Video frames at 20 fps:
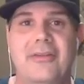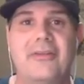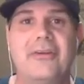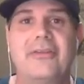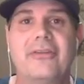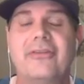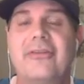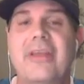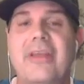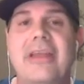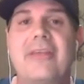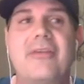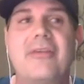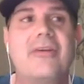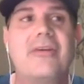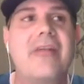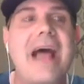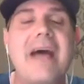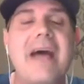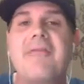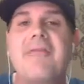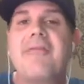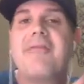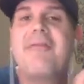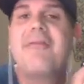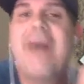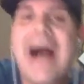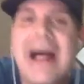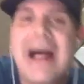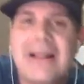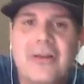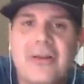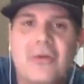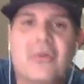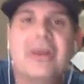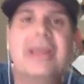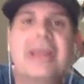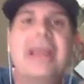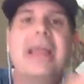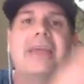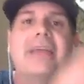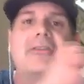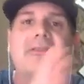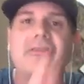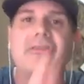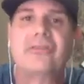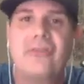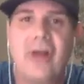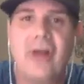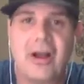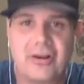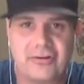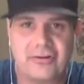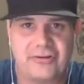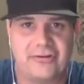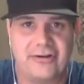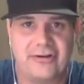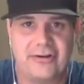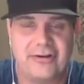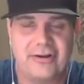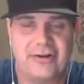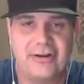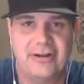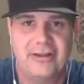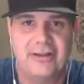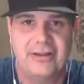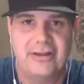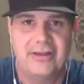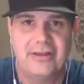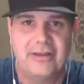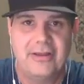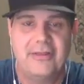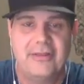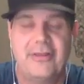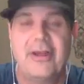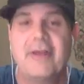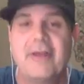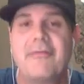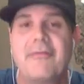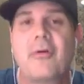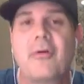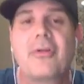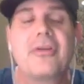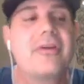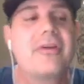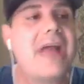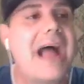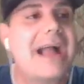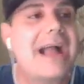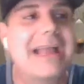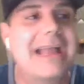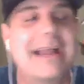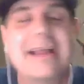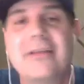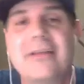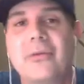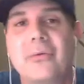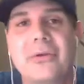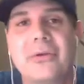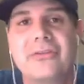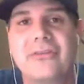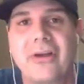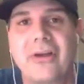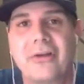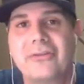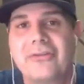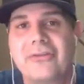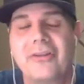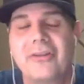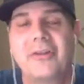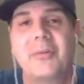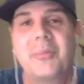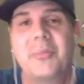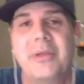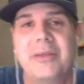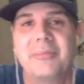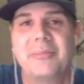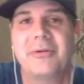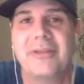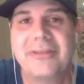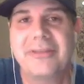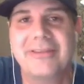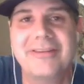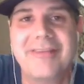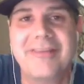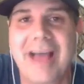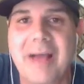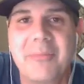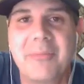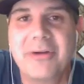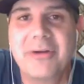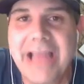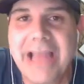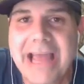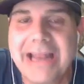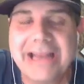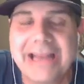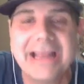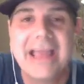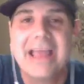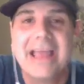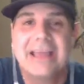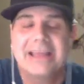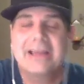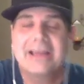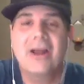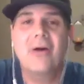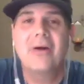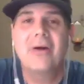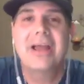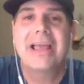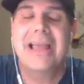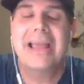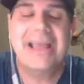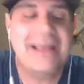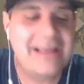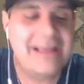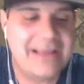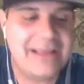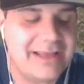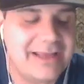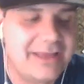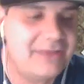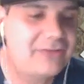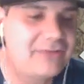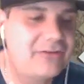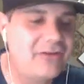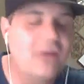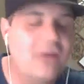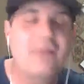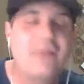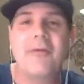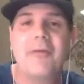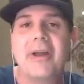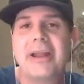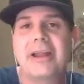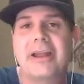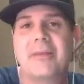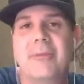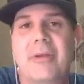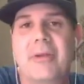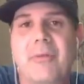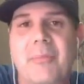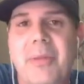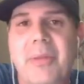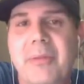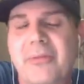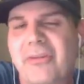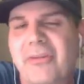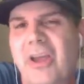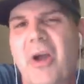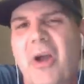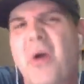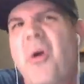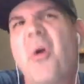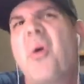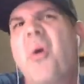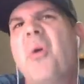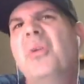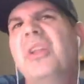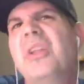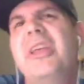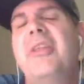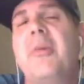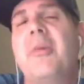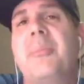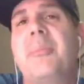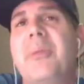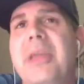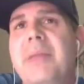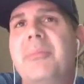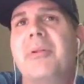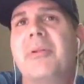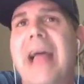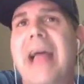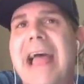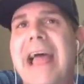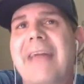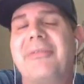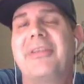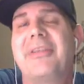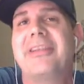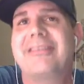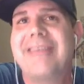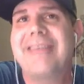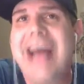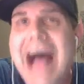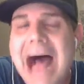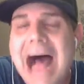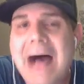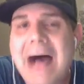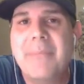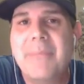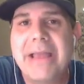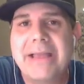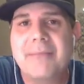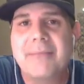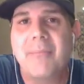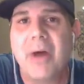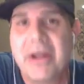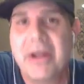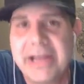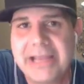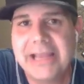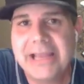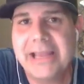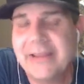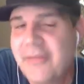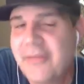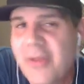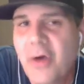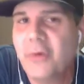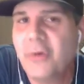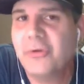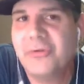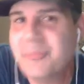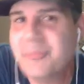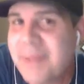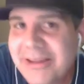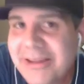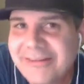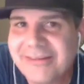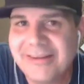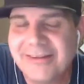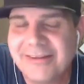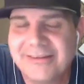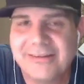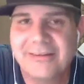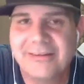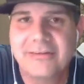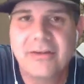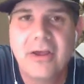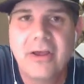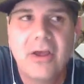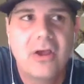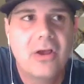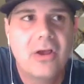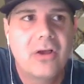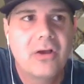They're not following a structure. Therefore, they're not getting the results that the people at the top are getting. You know, it's so funny to me when people say, oh, only the people at the top make money in those businesses.